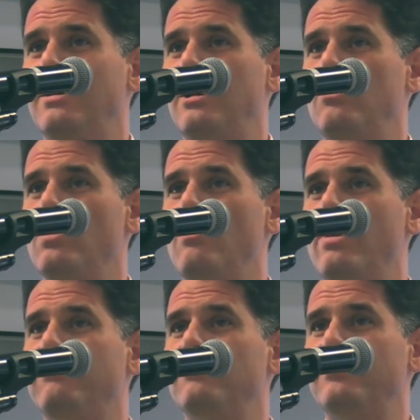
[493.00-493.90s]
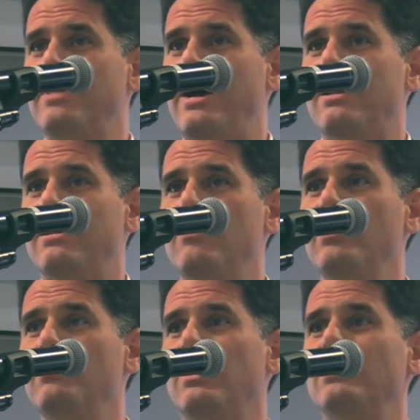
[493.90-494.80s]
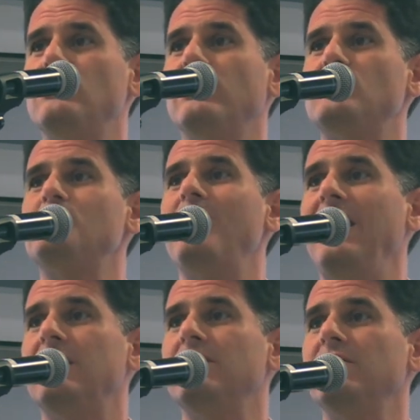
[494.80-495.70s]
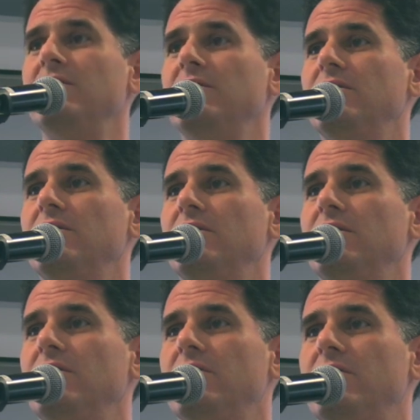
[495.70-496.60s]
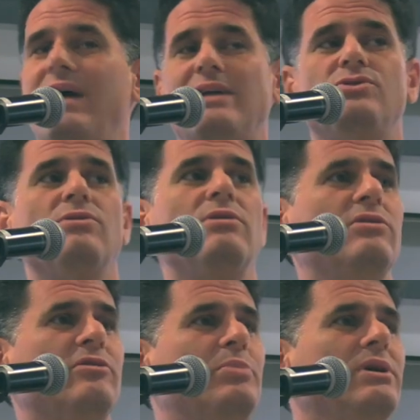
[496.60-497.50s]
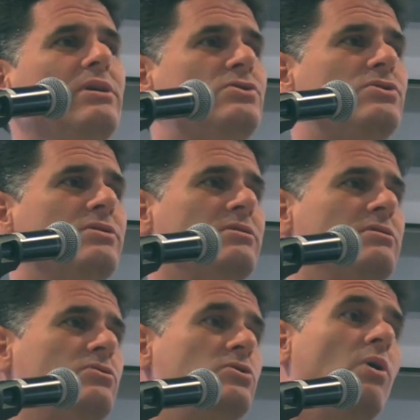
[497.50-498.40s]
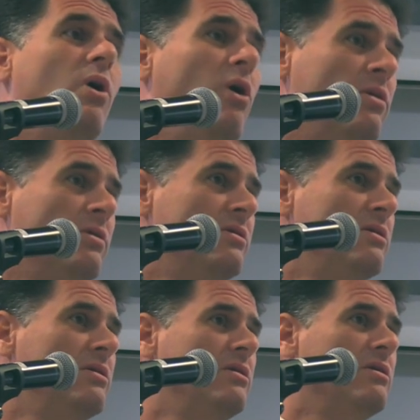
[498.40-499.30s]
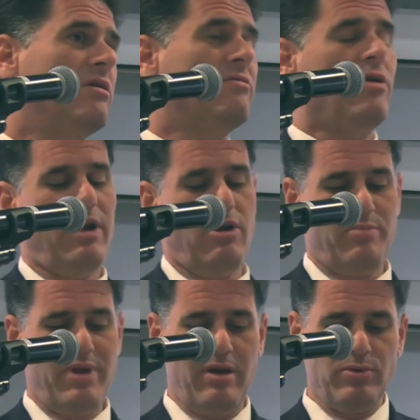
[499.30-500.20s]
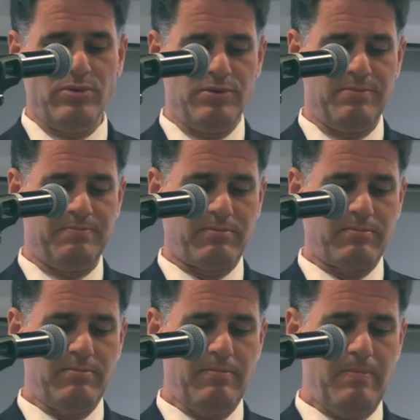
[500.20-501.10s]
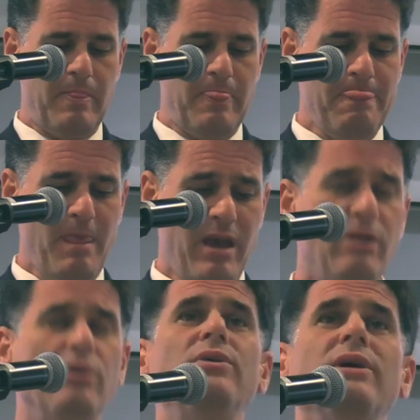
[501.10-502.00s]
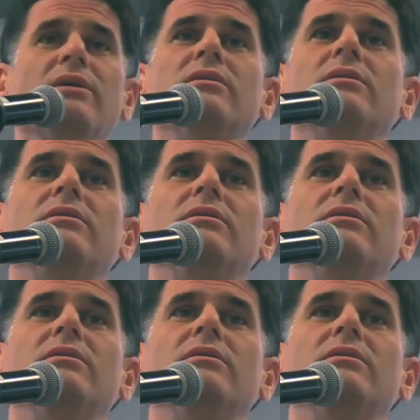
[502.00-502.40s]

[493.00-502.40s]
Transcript: And we're grateful for that. And we would like to expand that circle of peace to all of our Arab neighbors, including